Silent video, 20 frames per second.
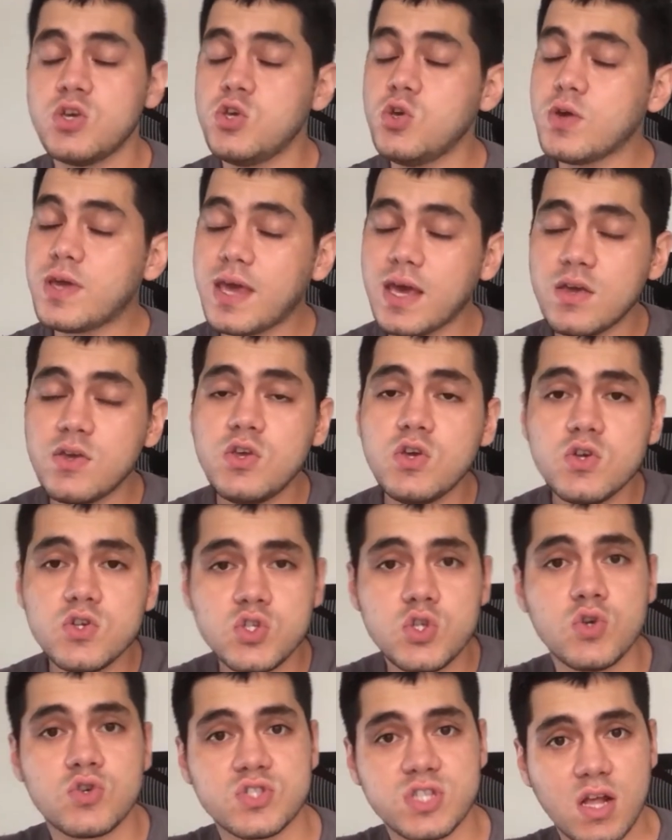You can
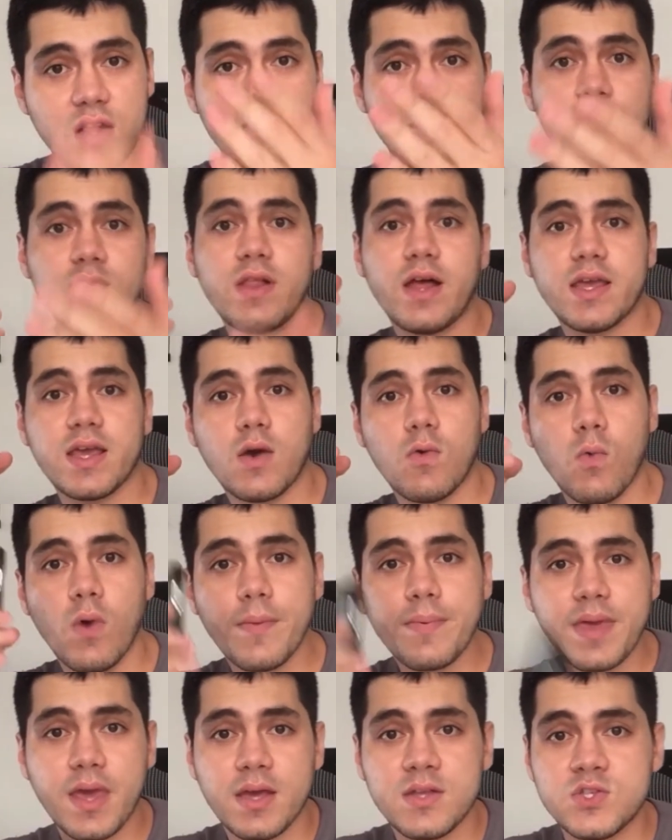use your cell phone like a
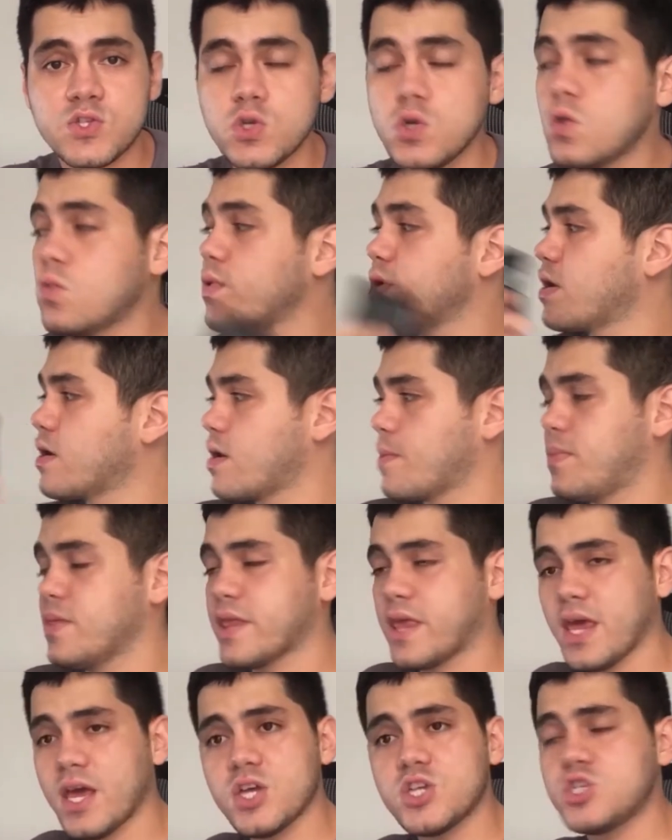webcam too, with an
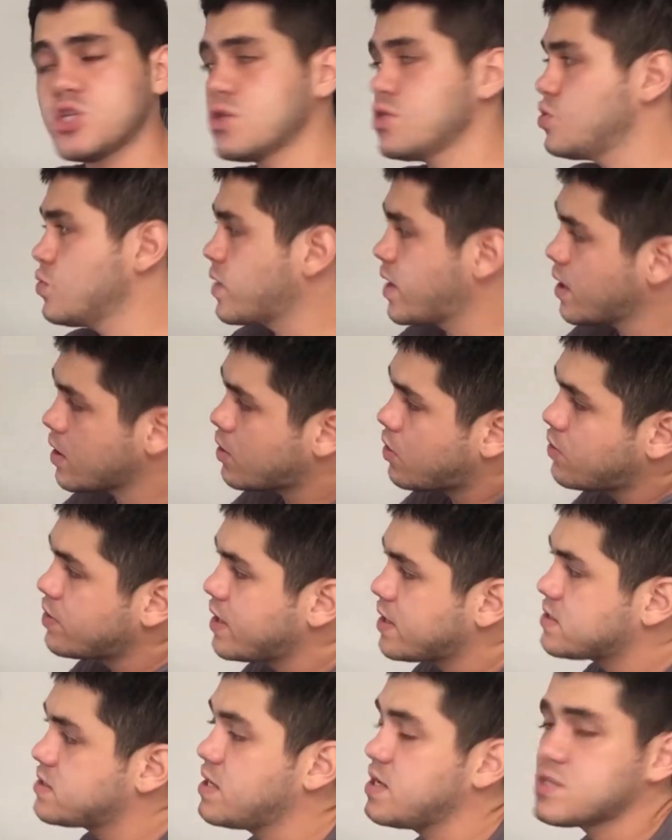application. You can
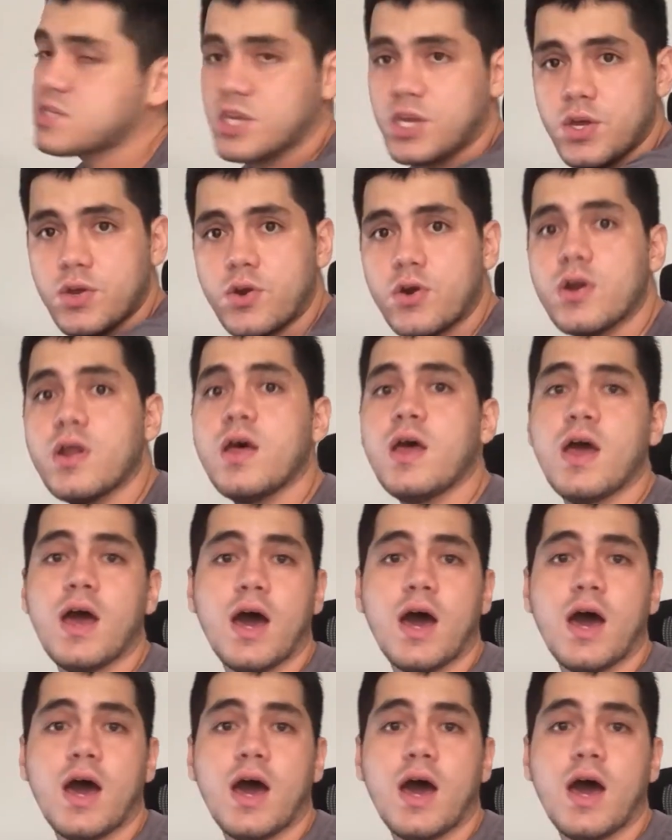connect this here